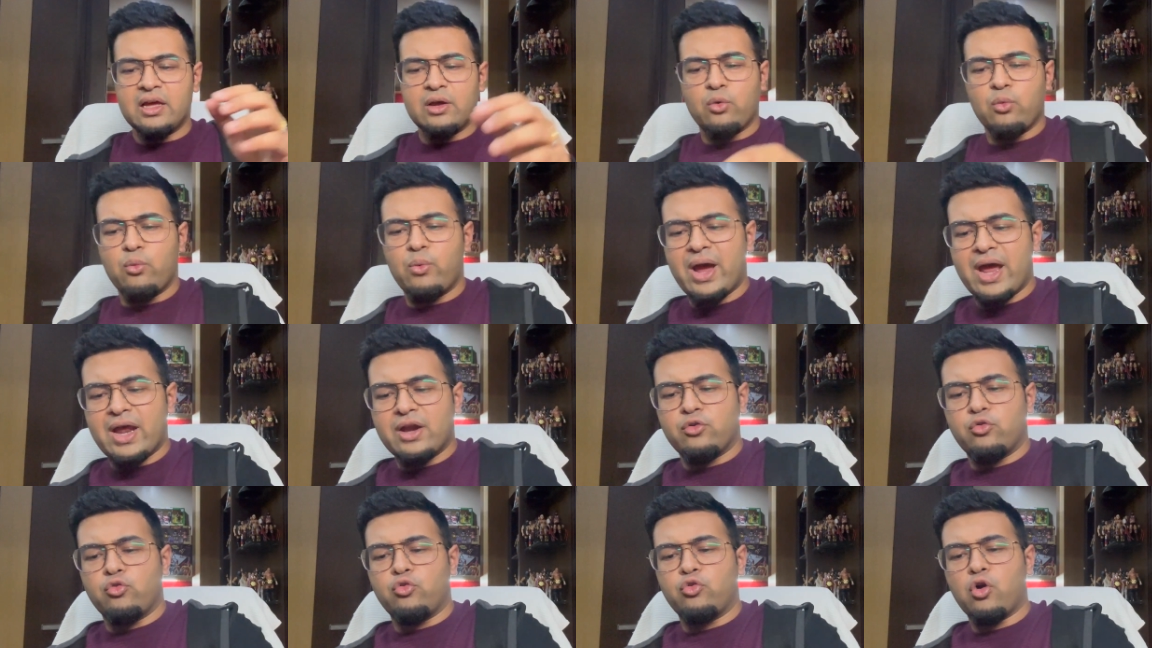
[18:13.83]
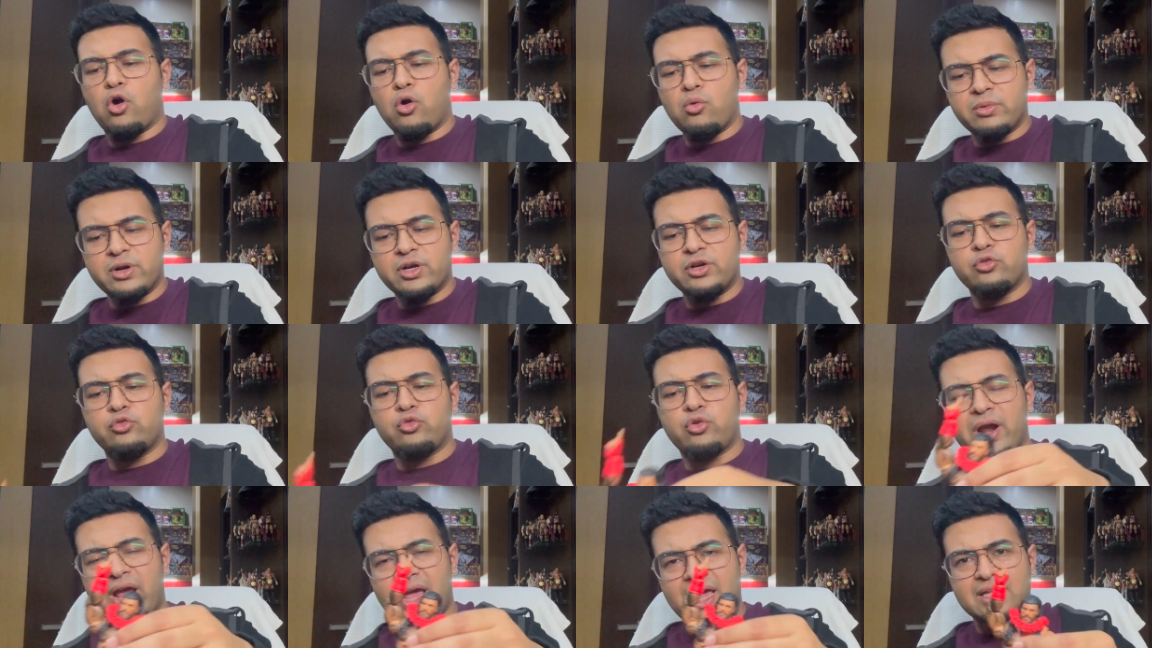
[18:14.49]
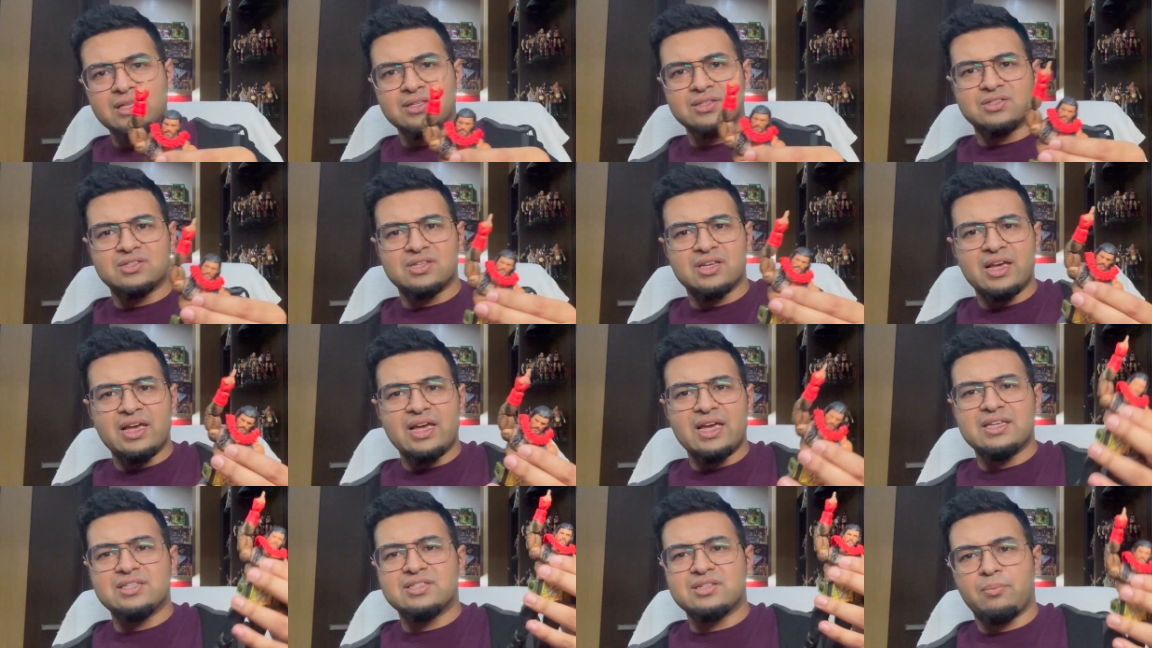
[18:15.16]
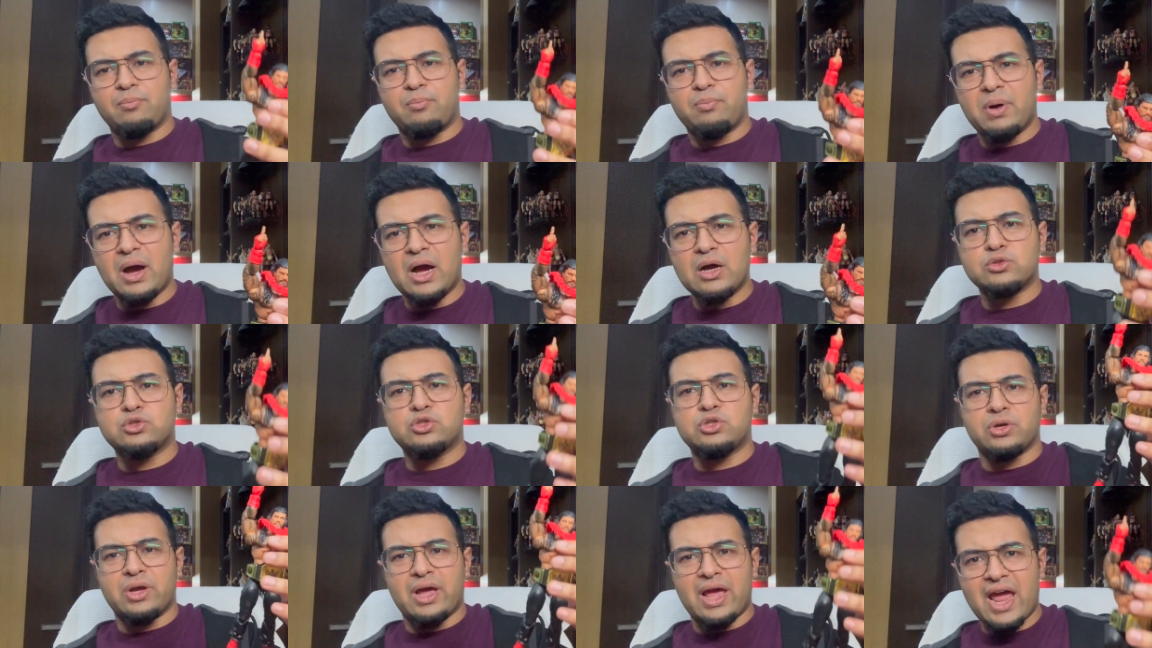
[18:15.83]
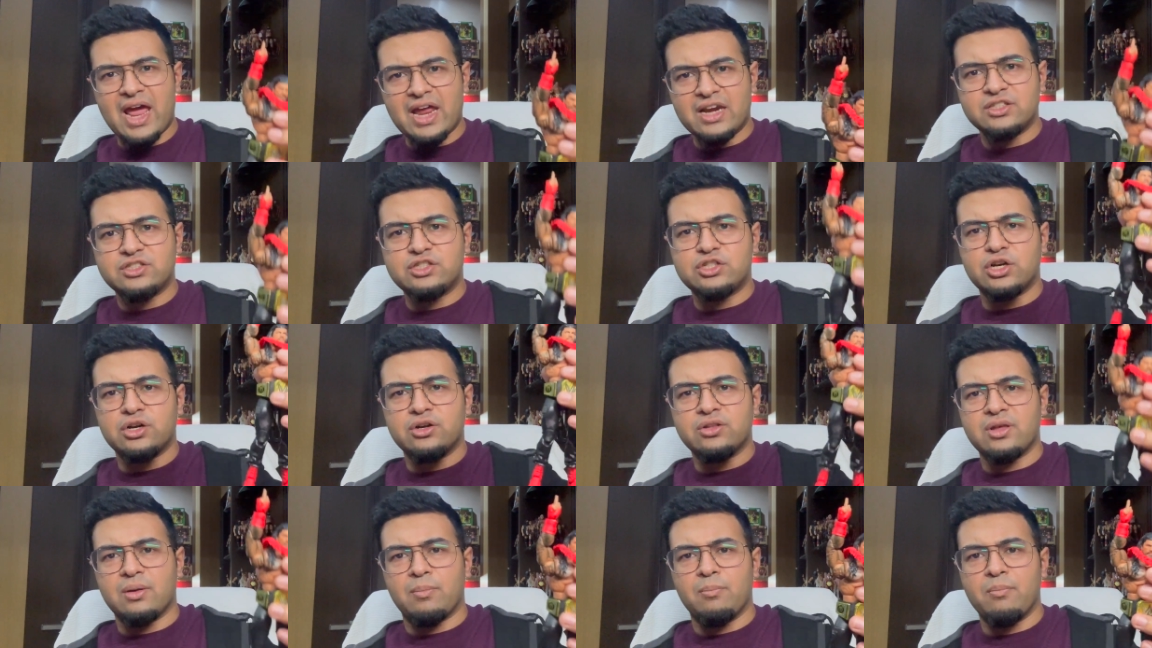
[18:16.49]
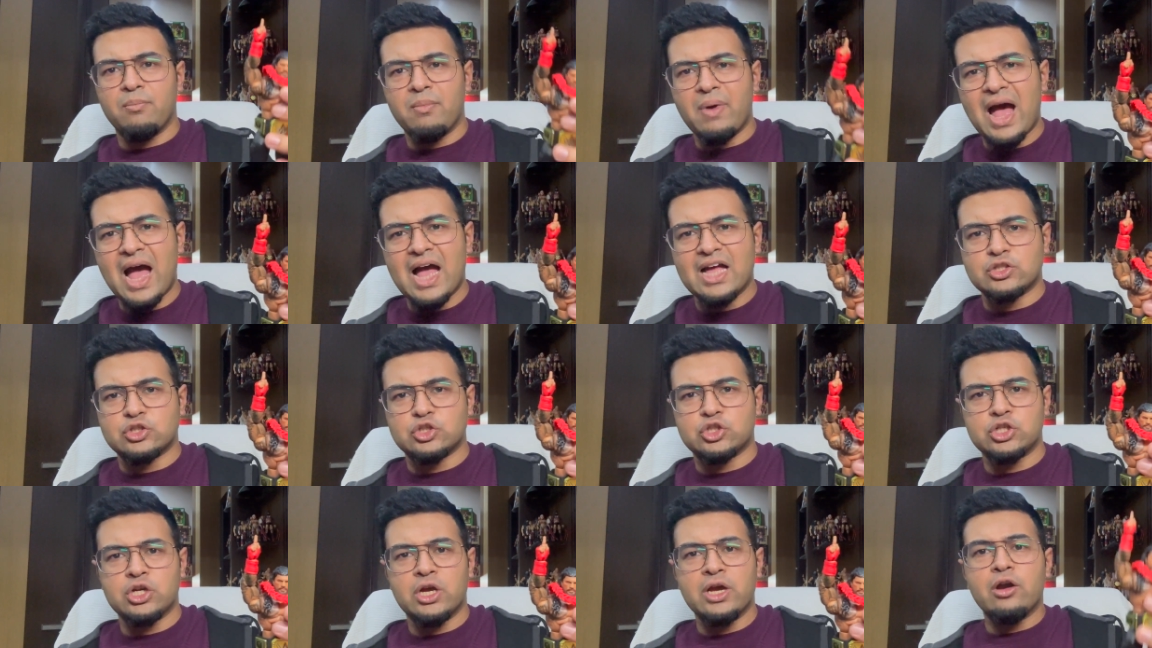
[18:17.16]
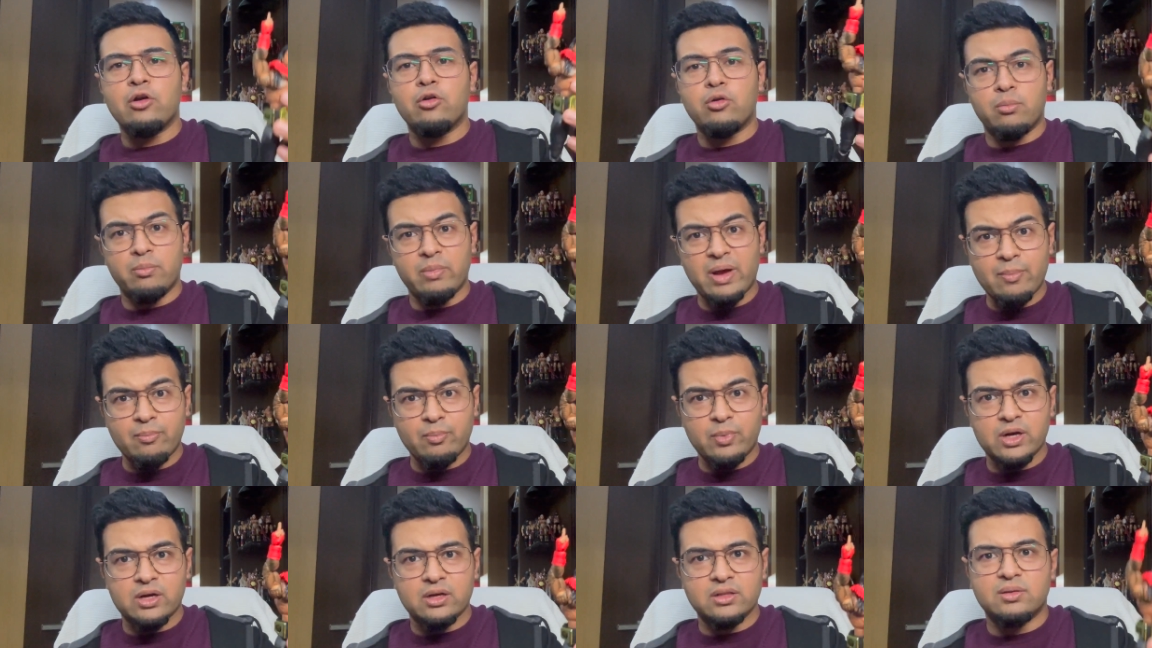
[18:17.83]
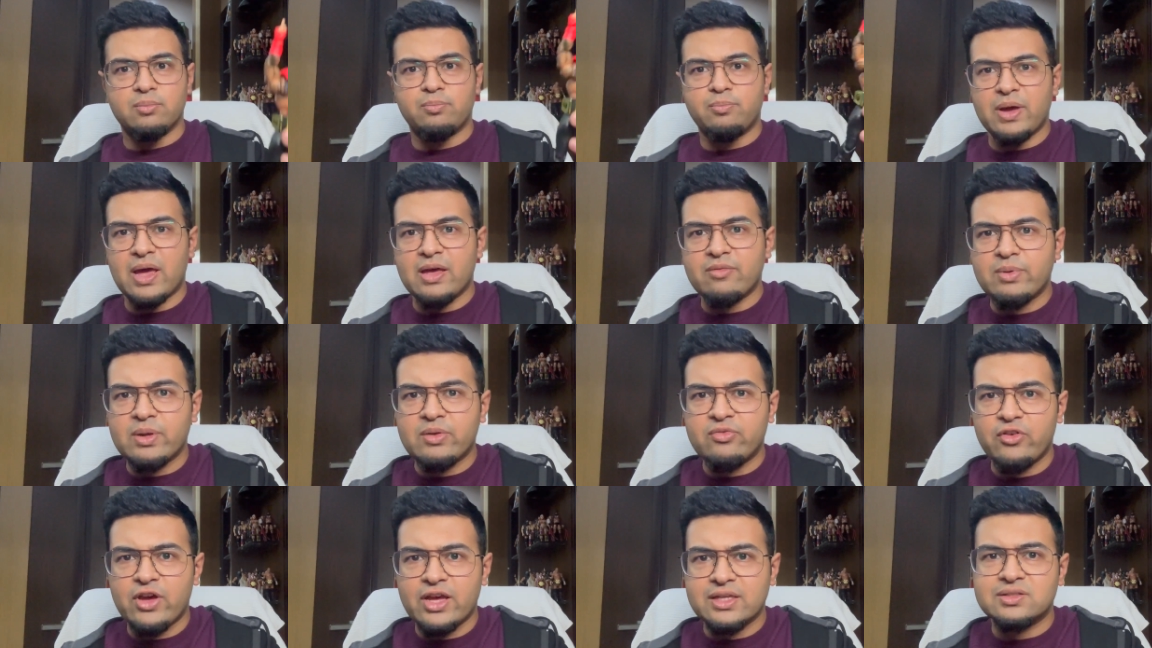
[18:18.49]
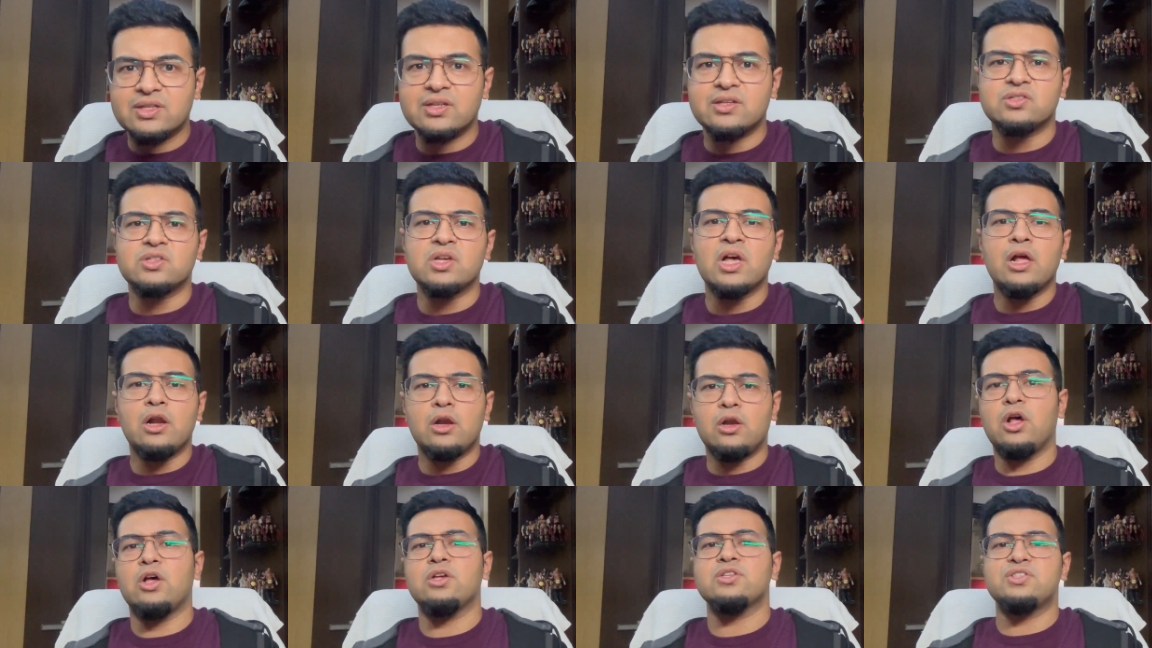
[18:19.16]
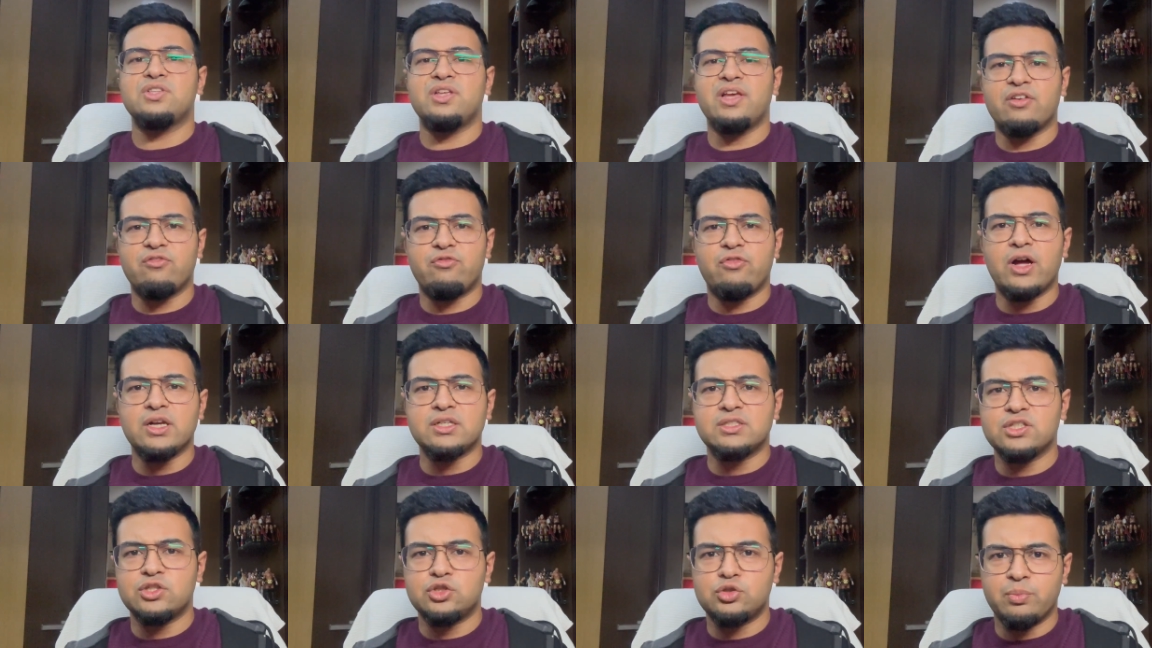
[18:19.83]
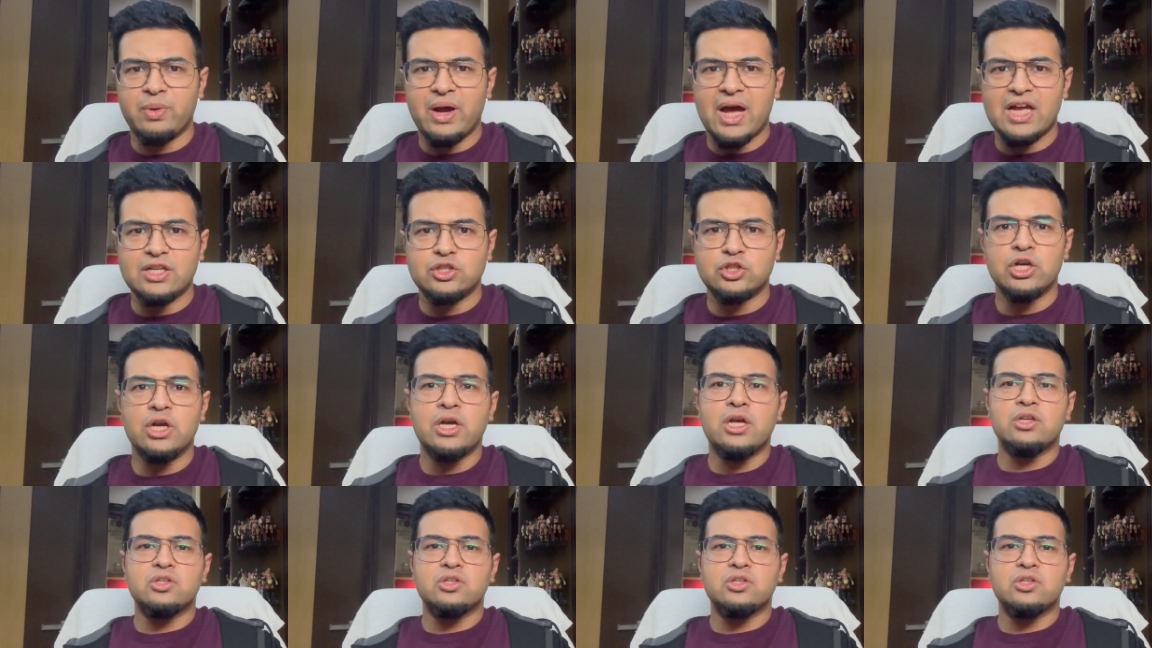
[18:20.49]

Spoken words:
when Roman Reigns is about to enter the match, remember the baby faces lost the advantage match,